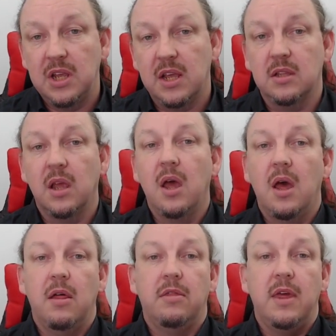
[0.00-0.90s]
in,
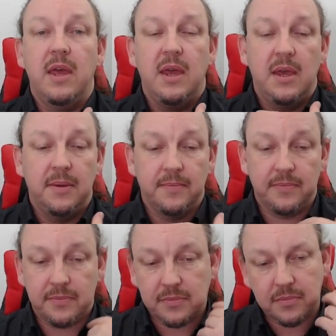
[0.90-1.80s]
the
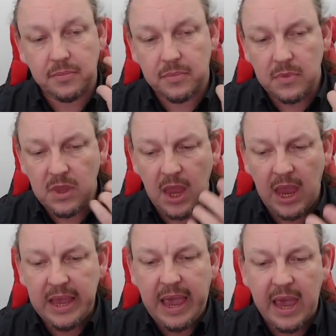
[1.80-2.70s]

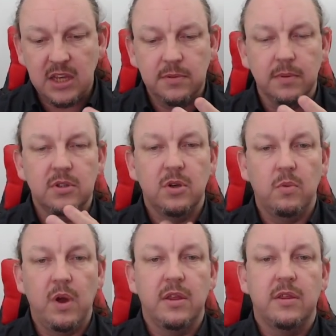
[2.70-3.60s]
engagement
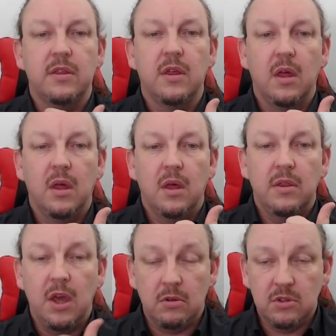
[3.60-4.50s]
with
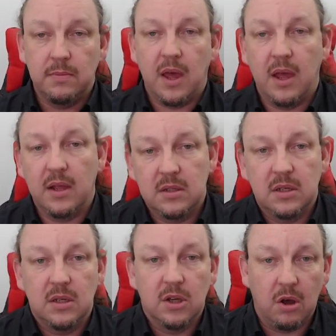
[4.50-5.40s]
the
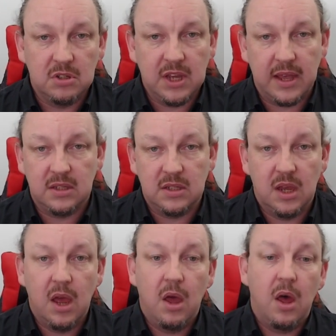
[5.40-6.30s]
on-demand content.
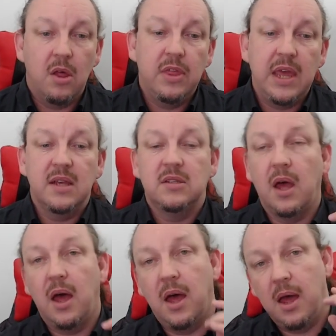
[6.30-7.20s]
These
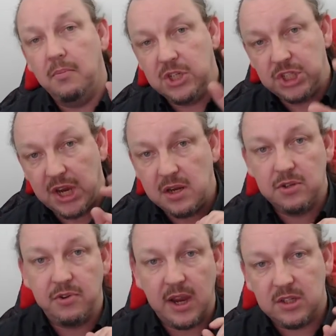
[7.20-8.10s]
are machine
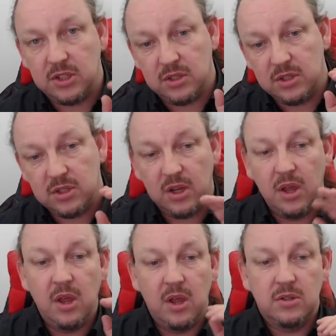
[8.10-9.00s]
interactions.
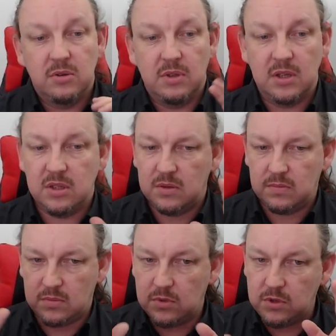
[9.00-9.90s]
So there's
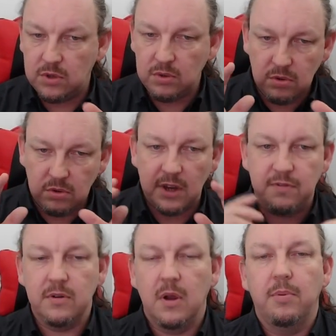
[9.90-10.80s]
two
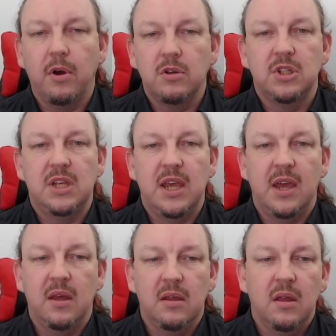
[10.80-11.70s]
different approaches
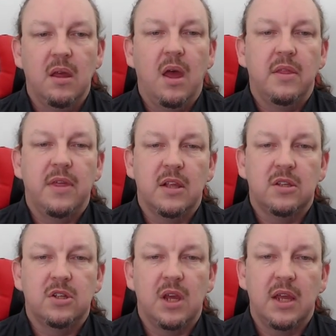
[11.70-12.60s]
here
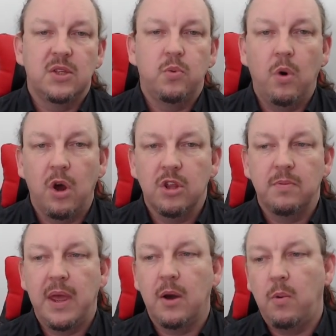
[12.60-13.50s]
that it's
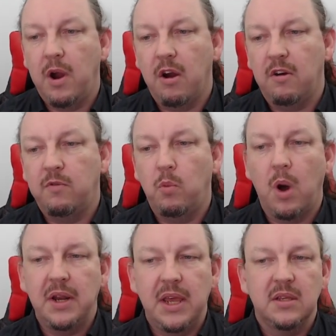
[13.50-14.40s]
worth being aware of.
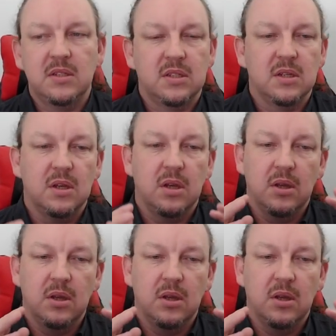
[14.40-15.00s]
One is